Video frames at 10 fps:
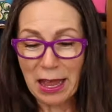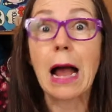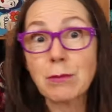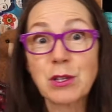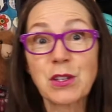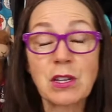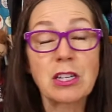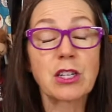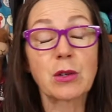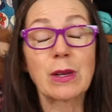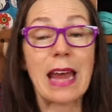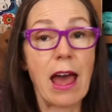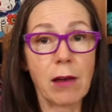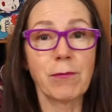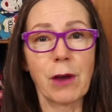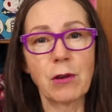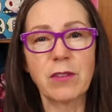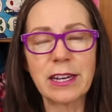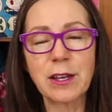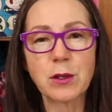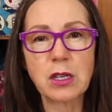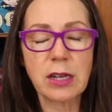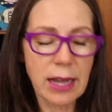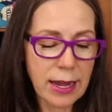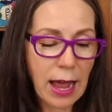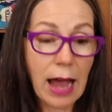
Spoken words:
I'm just gonna do an FO video today.